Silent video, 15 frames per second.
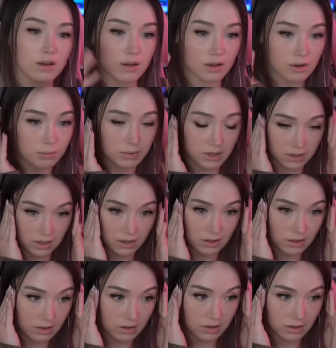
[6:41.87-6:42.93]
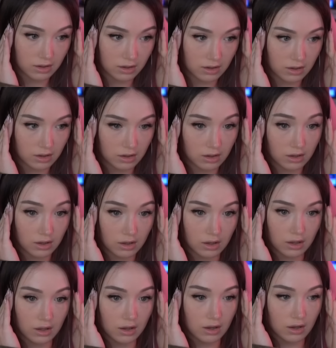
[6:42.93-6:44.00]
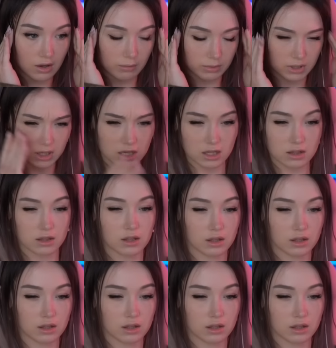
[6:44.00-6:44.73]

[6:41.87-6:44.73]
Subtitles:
Oh my goodness. Oh my goodness.